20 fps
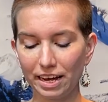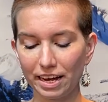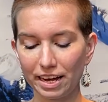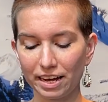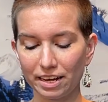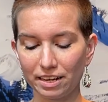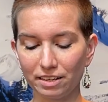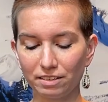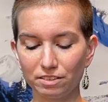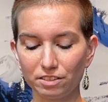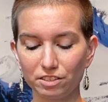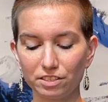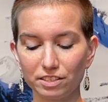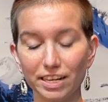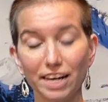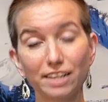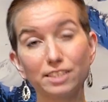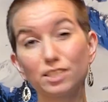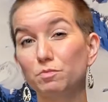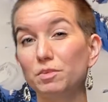And
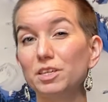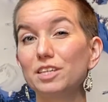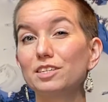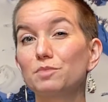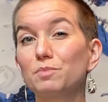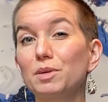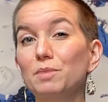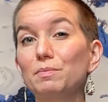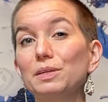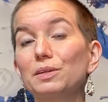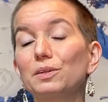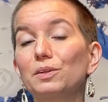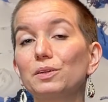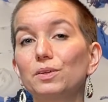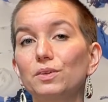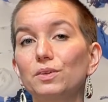that to me is maybe a clue